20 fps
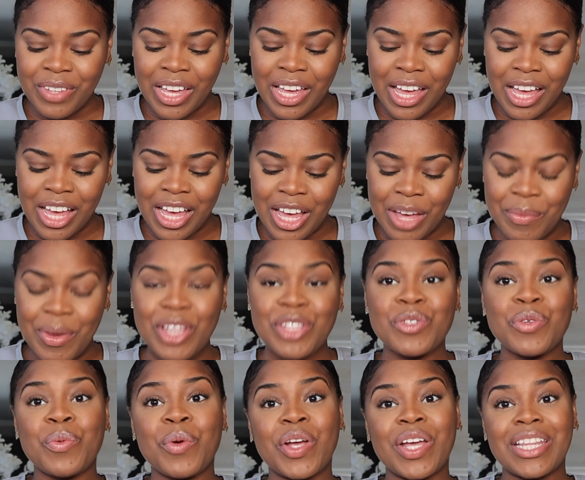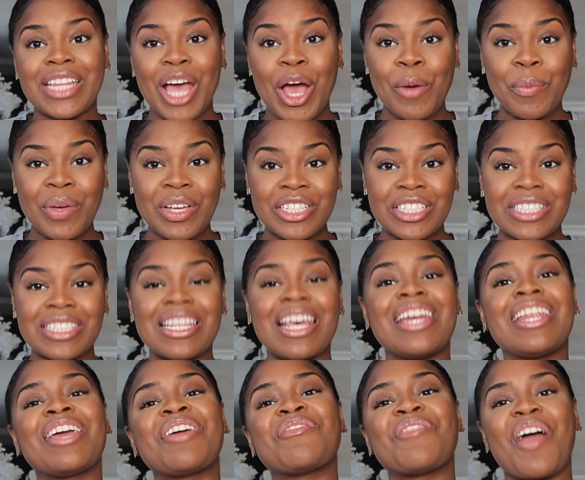I do work in the outpatient
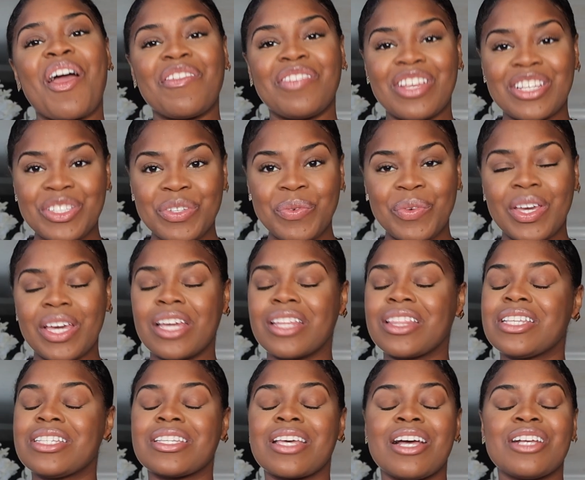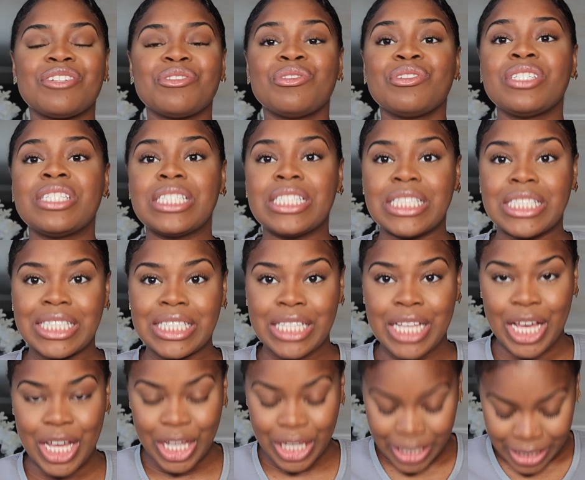setting 5 days a week. The schedule
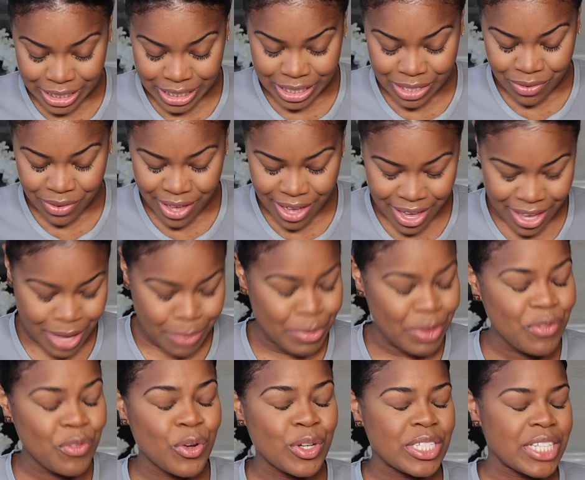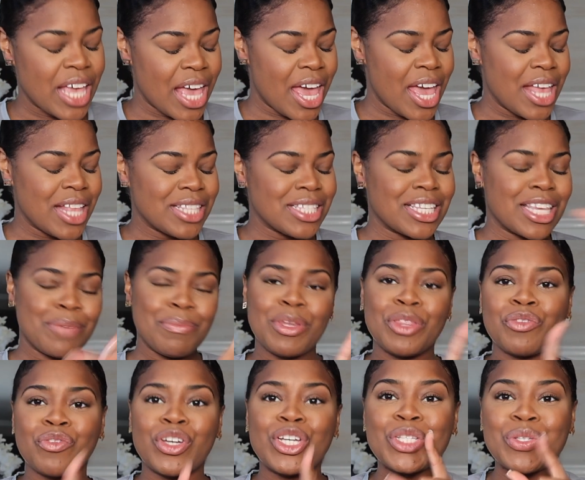sucks. Okay, give me 4 10s, give me
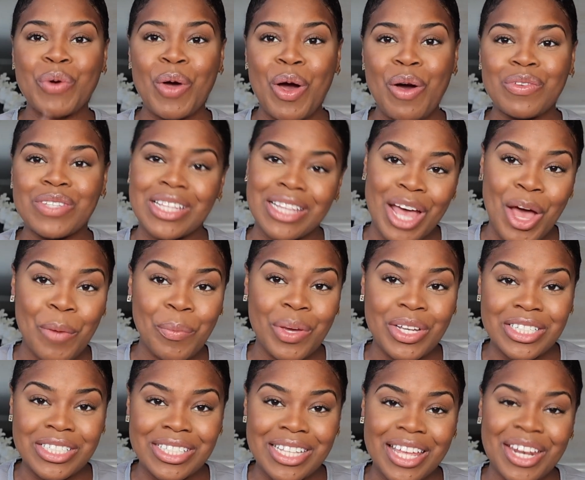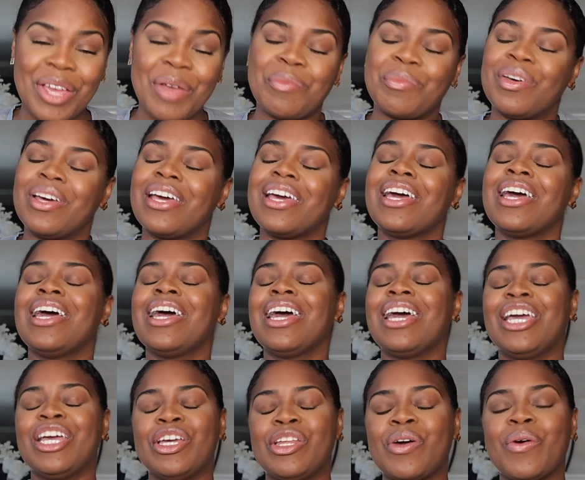3 12s in the outpatient setting, but
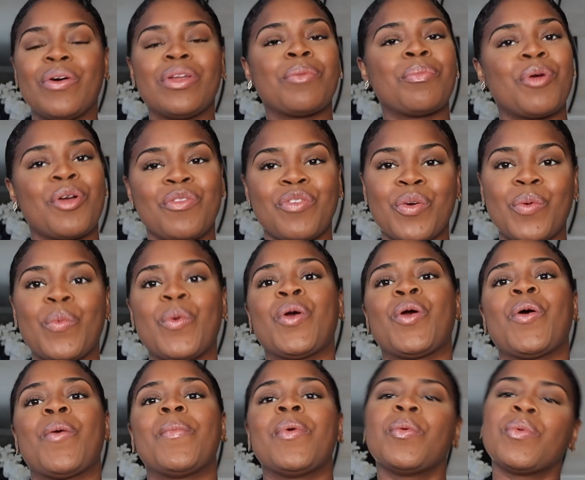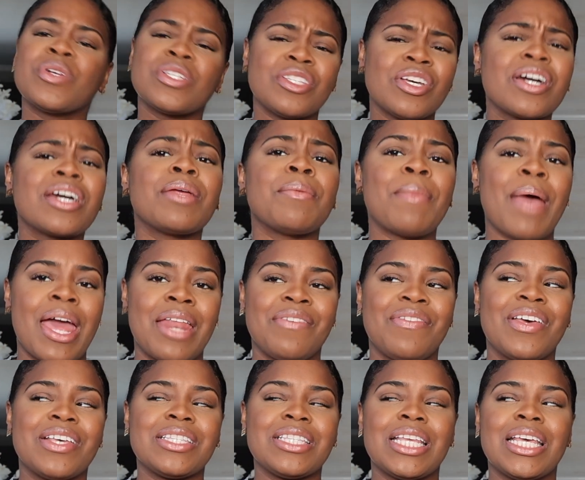in a perfect world. But we're still gonna
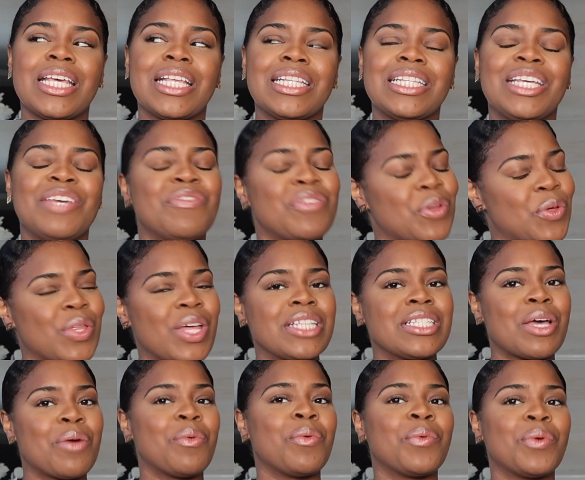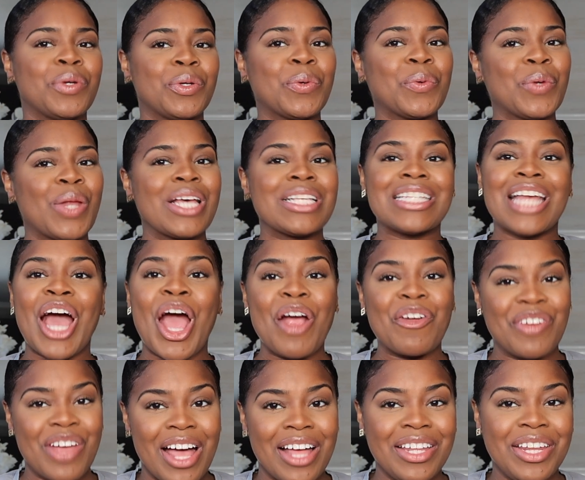manifest it, even though that's not our
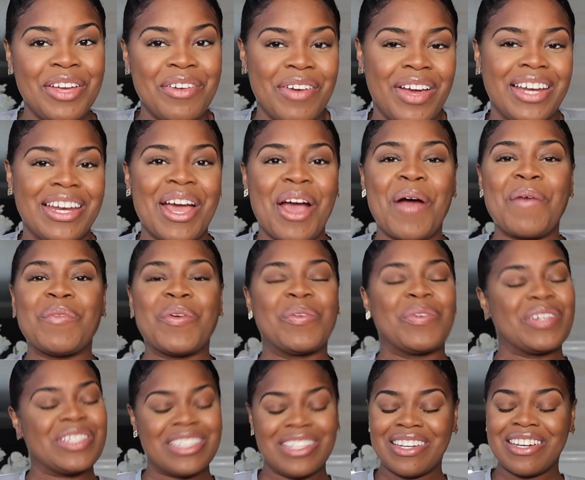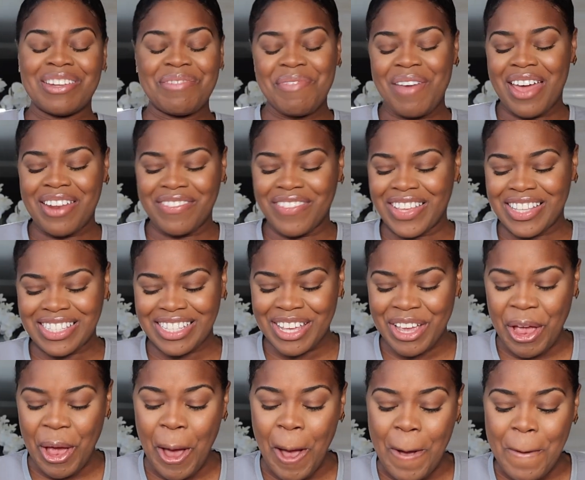reality right now, but we're still gonna manifest
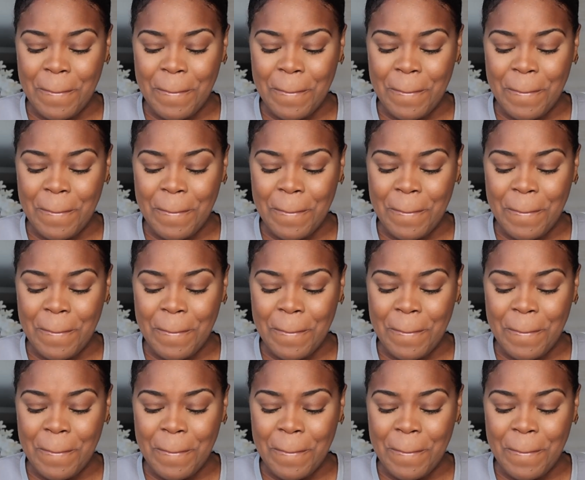it.